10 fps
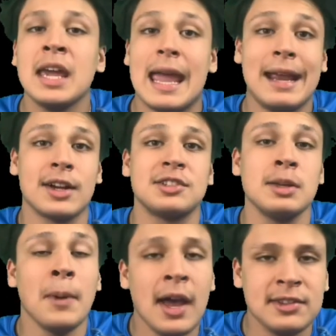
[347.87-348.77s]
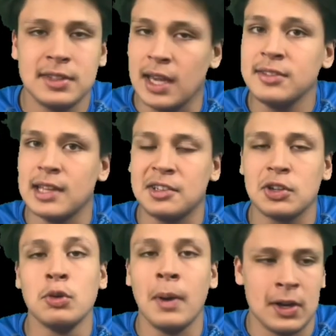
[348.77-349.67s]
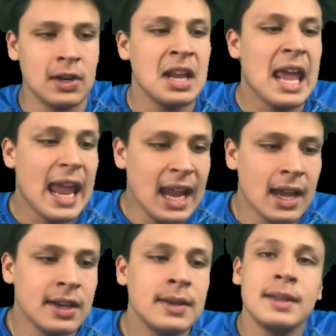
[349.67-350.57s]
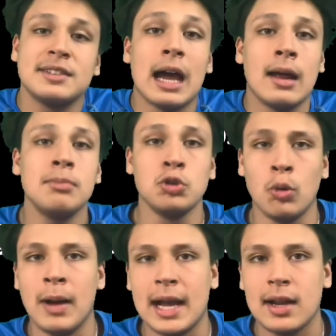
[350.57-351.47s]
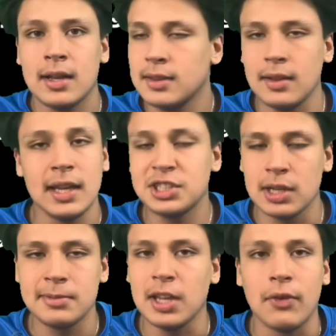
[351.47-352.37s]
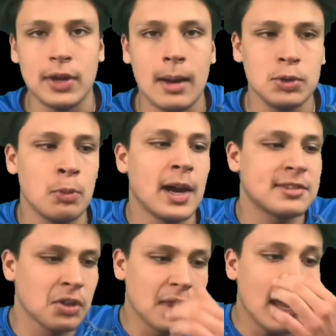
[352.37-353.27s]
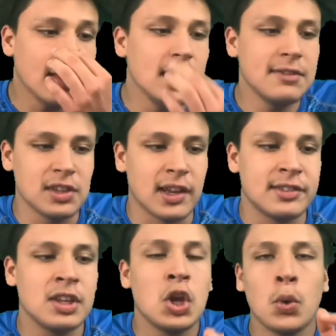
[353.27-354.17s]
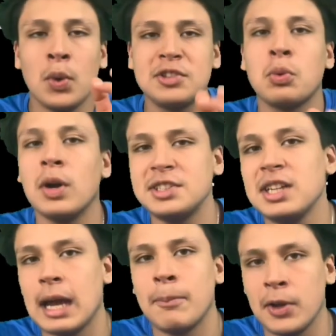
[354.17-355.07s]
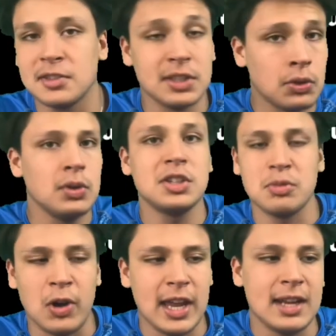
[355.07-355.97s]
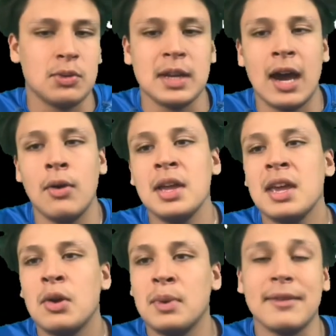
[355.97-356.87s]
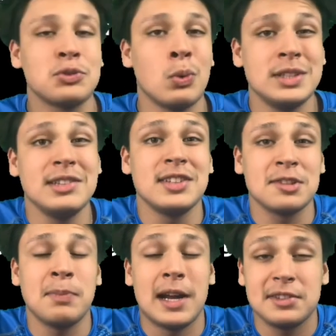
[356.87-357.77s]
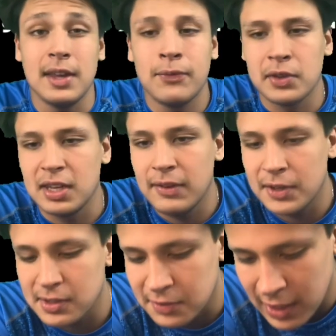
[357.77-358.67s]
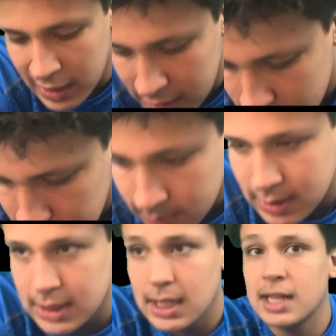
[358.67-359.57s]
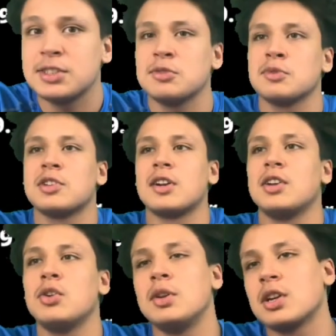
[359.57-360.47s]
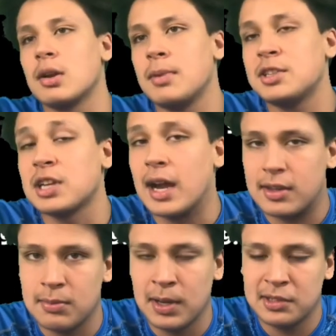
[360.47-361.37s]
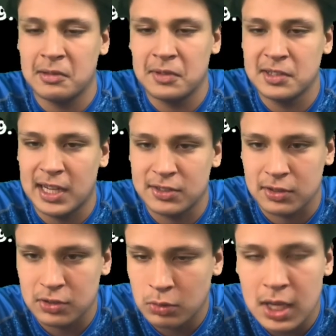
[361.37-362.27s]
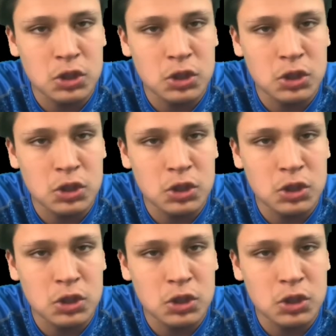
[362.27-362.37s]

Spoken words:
Aaron Sipos, yes, that's our new punter, and Don Muehlbach, the legend himself, Don Muehlbach. So that leaves us with 29 players, including Jamal Agnew. Now, we have 26 spots left for the defensive side, and oh my gosh, this was hard to do, and you're going to be shocked by some of these answers, okay? You